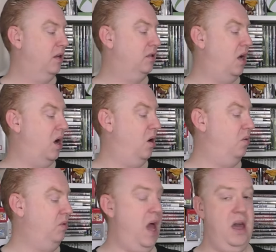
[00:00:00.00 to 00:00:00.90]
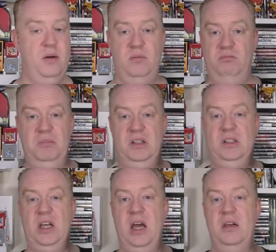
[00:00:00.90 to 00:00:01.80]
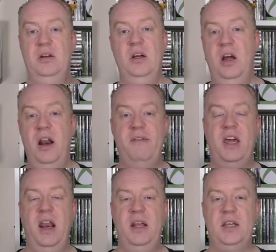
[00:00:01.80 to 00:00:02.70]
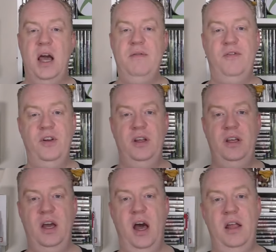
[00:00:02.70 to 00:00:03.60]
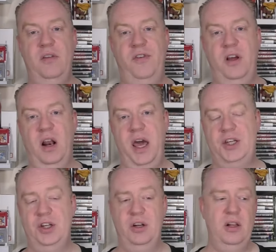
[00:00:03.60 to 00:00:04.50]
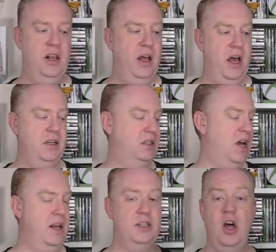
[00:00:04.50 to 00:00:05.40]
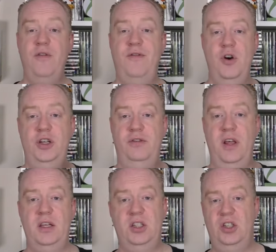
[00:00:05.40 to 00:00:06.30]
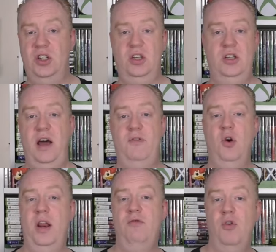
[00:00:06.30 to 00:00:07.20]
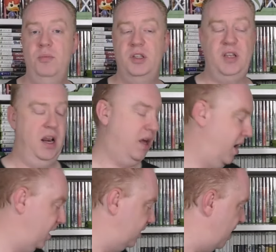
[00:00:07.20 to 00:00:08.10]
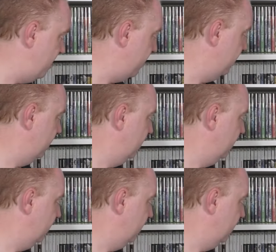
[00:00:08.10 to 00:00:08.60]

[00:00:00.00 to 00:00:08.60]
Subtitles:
As I say, another Kinect game for the collection. As I say, there's no footage for this just because I haven't got any room to set the Kinect up.